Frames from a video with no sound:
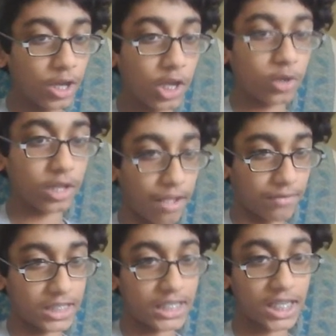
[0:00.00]
You can have
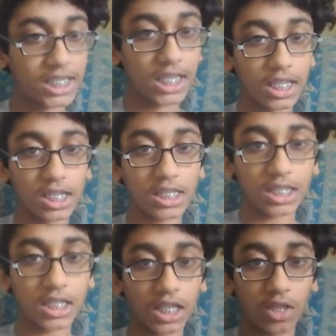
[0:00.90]
a 16 and
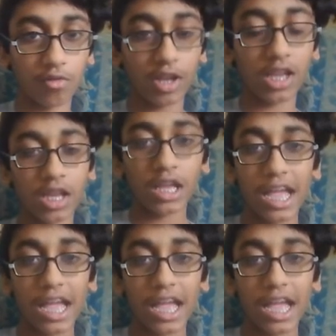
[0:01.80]
63.